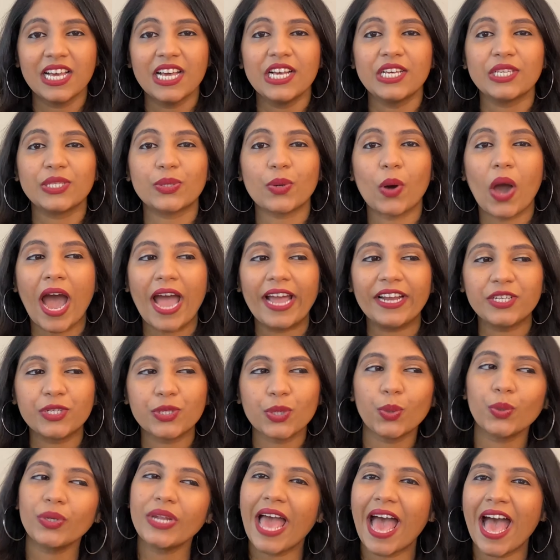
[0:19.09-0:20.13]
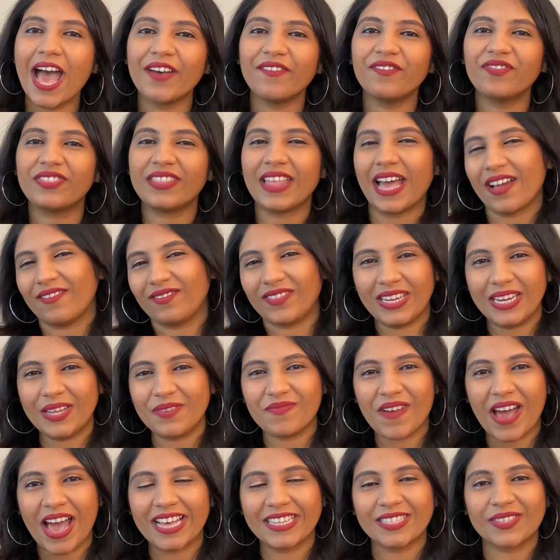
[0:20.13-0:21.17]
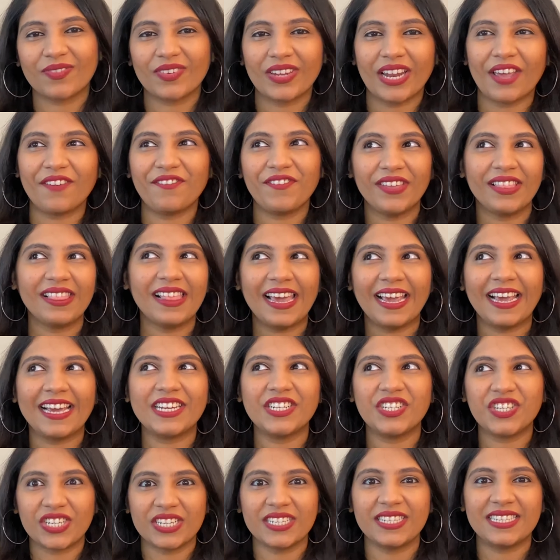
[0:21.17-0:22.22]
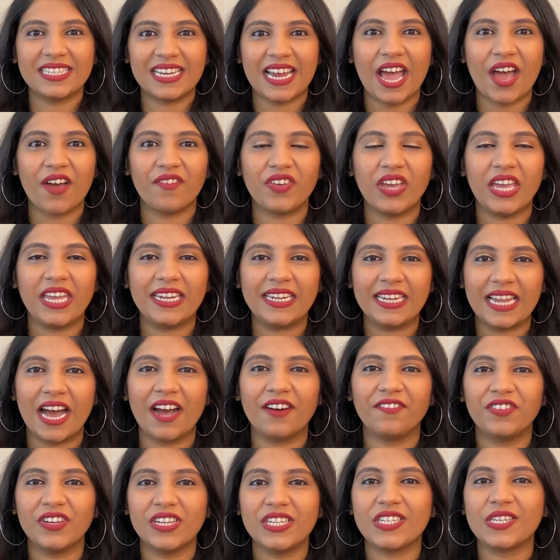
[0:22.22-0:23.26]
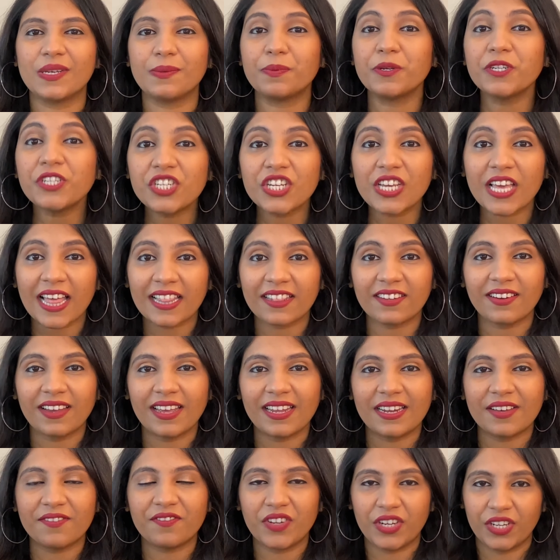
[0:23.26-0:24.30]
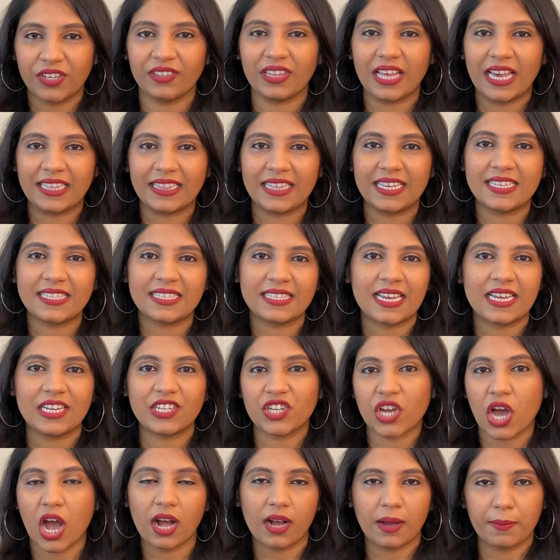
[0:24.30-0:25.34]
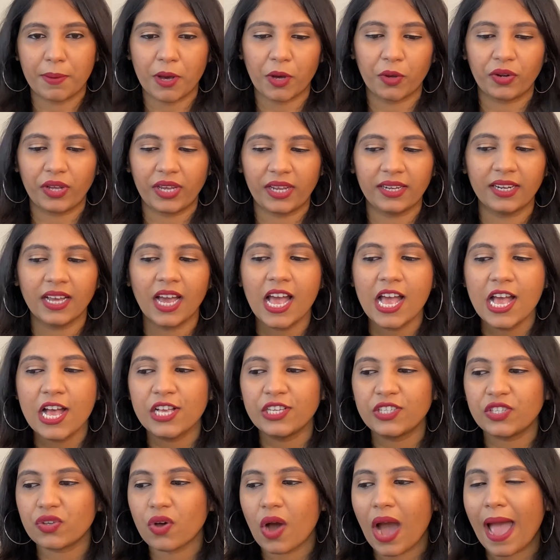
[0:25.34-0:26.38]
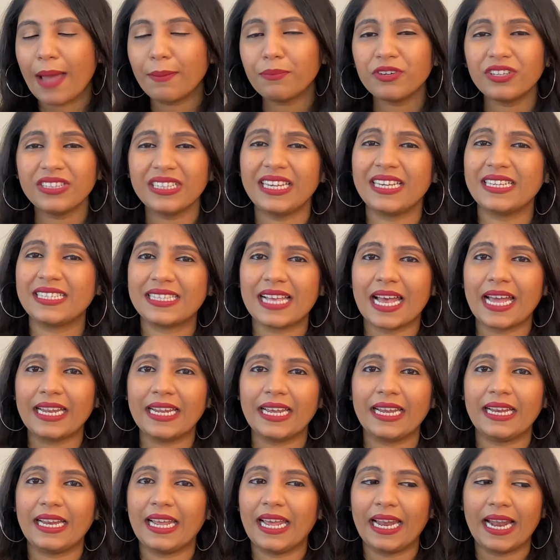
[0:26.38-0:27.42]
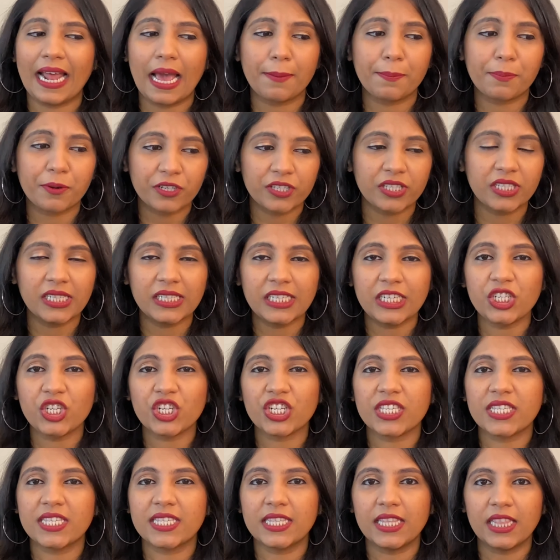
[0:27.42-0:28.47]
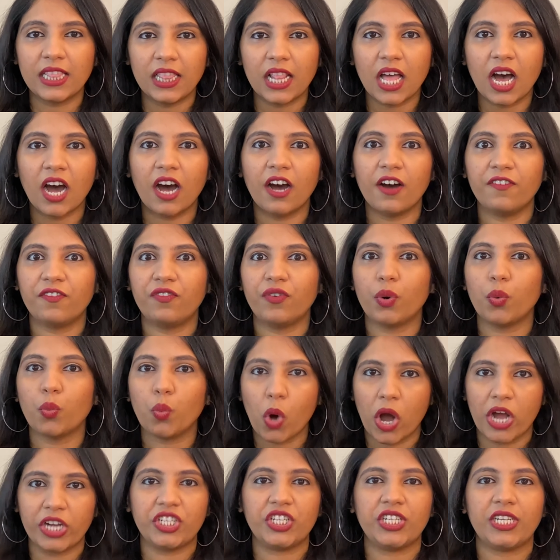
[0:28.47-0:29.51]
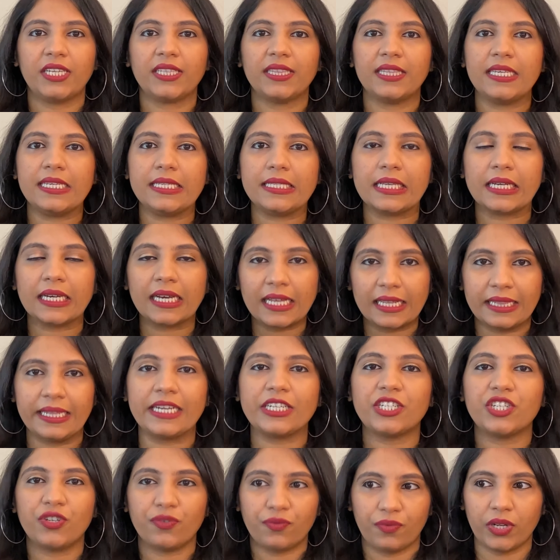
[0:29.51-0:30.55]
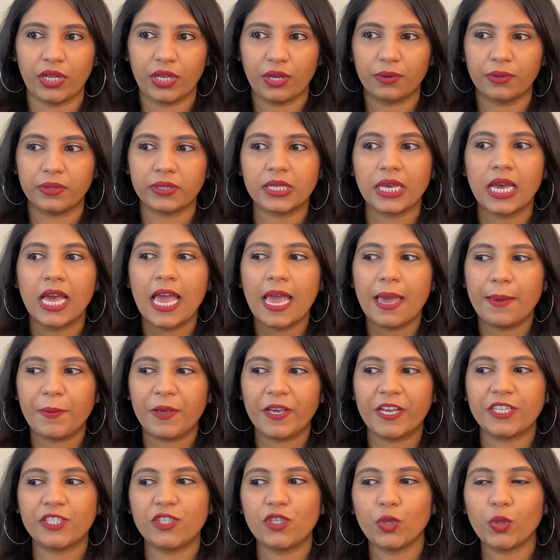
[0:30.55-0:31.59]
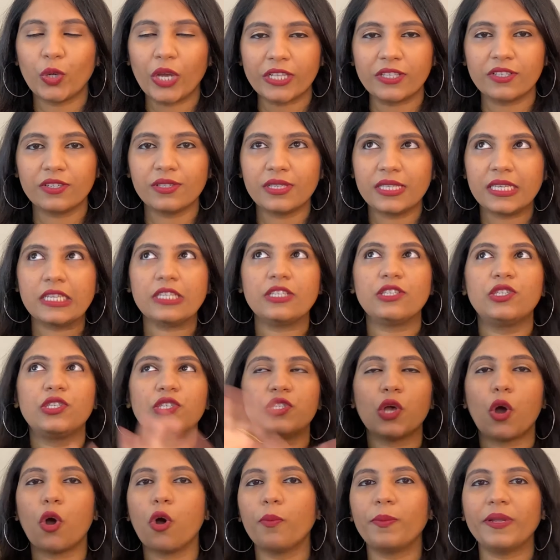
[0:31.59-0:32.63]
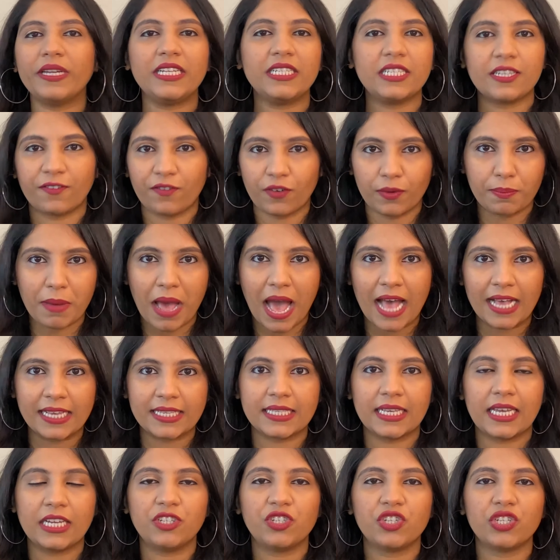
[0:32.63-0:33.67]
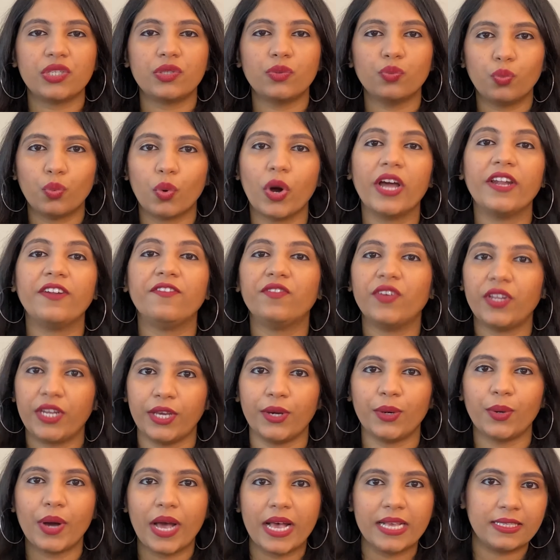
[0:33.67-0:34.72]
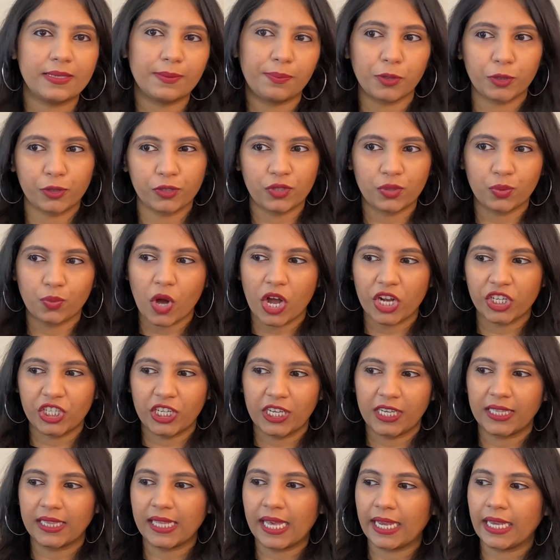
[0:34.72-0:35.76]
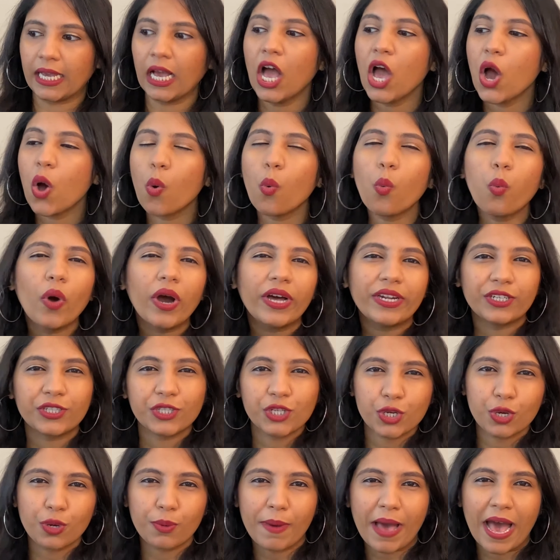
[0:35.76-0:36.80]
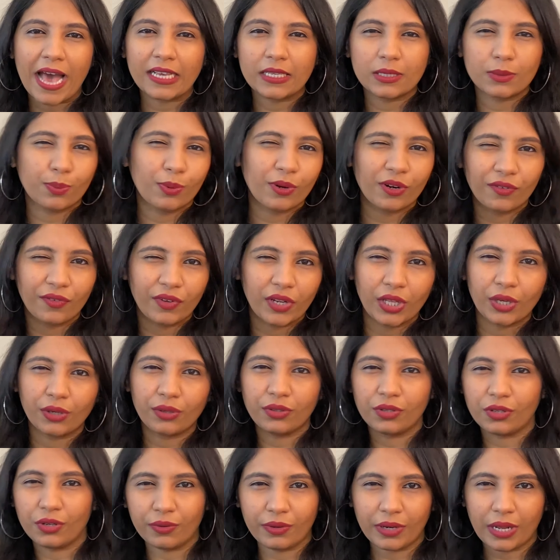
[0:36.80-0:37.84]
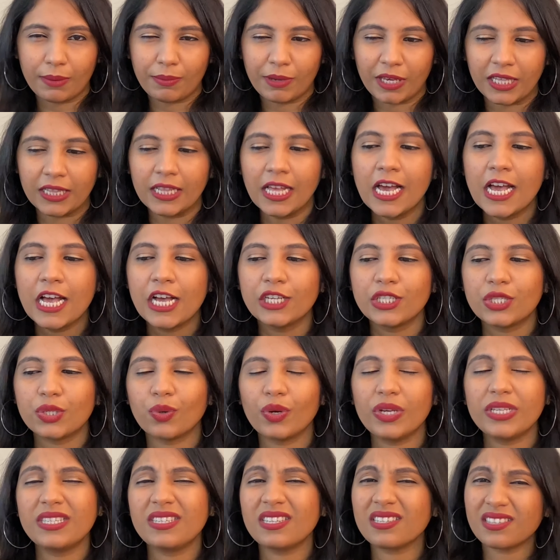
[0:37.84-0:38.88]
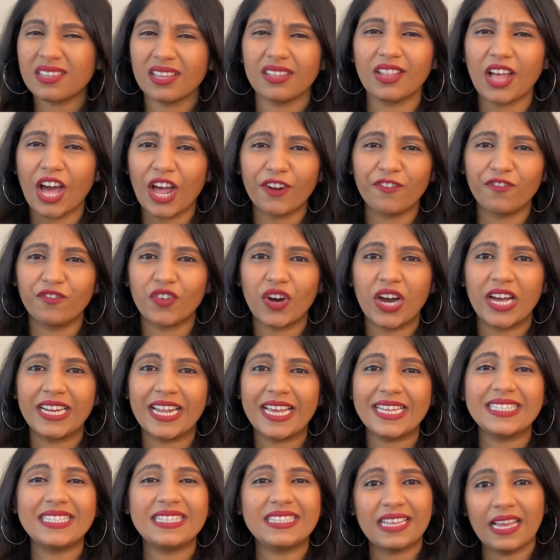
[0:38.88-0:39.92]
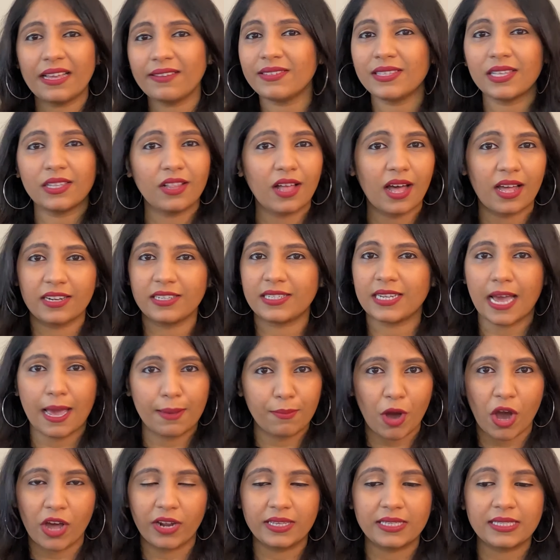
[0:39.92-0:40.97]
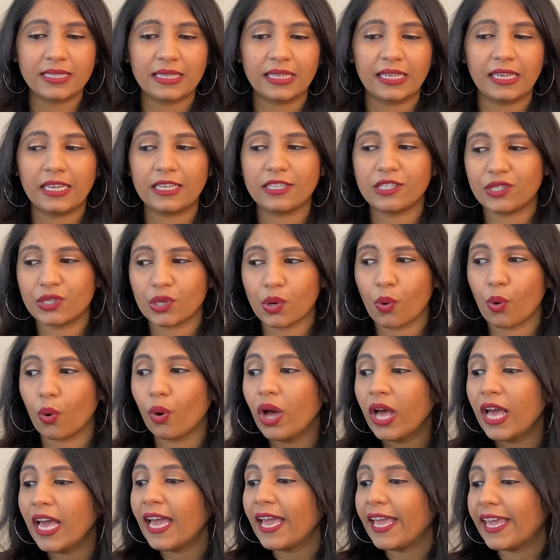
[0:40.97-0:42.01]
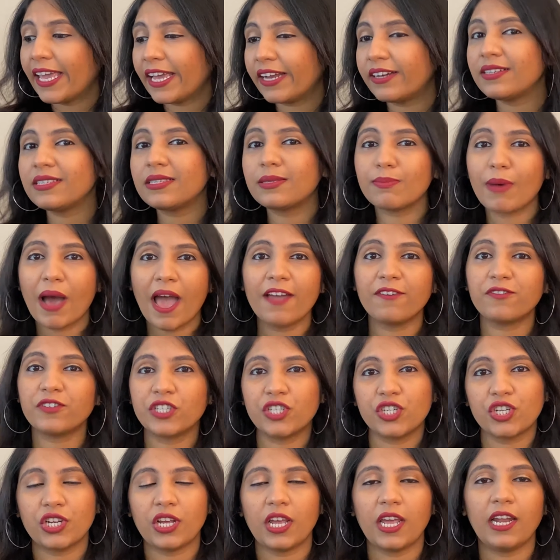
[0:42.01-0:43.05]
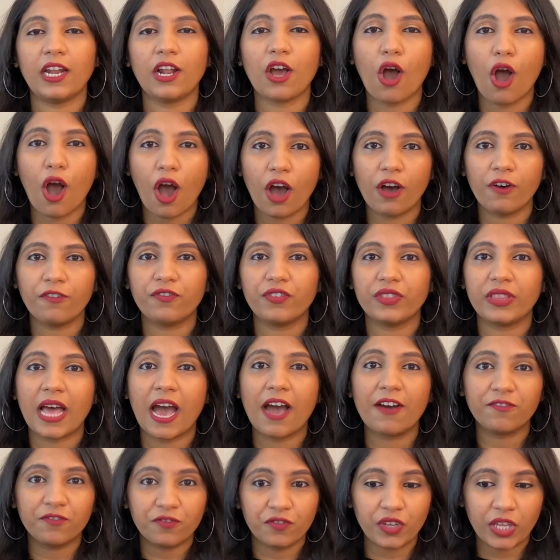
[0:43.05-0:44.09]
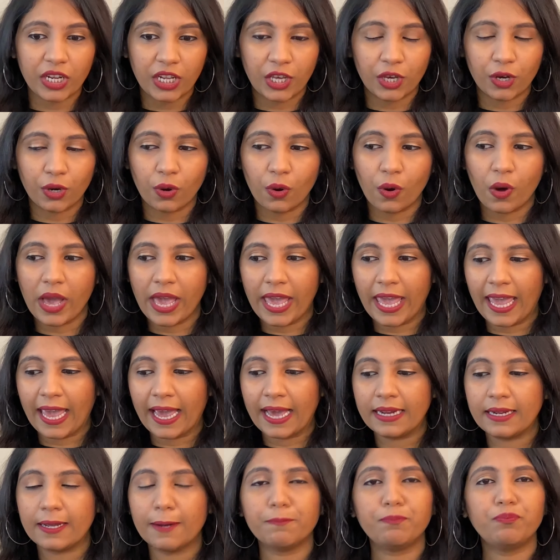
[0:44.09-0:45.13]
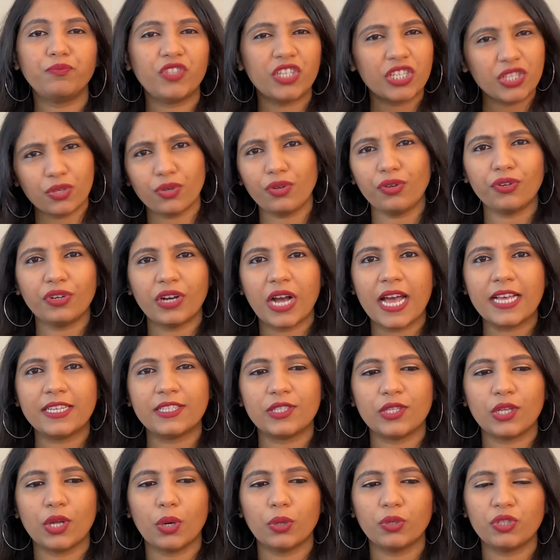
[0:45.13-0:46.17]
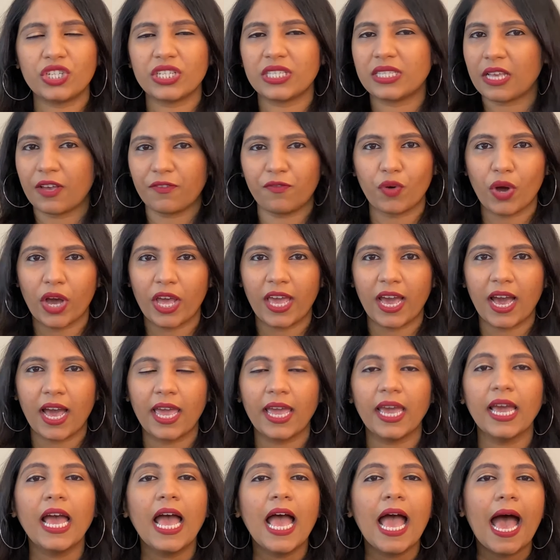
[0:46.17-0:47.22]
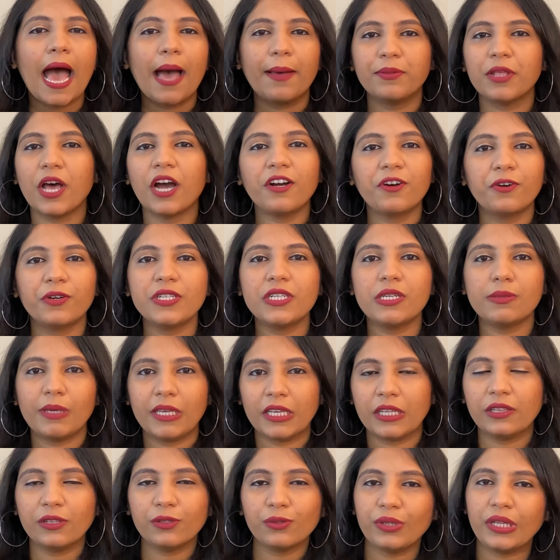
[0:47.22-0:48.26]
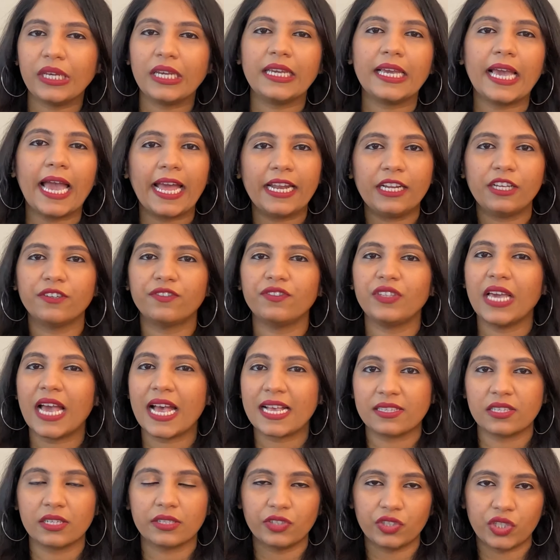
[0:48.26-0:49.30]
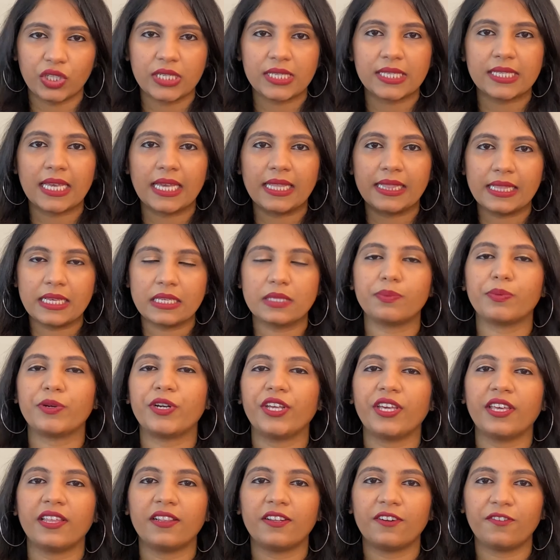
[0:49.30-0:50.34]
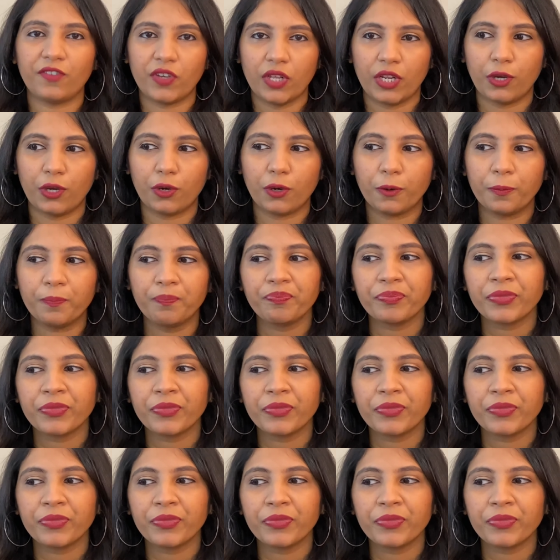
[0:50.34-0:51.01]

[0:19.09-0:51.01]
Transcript: So I don't have that many bags, but I feel like I just have enough to put together in a video like this and talk about it. So I'm really excited, and I personally just love watching these collection videos because you get to see so many different bags in just one video as opposed to watching like 1 or 2 bags per video, you know what I mean? So it's just a lot of fun. It saves a lot of time, honestly. So here is my version of that video, and just so you guys know, just FYI, I'm not going to be including any of the SLGs in this particular video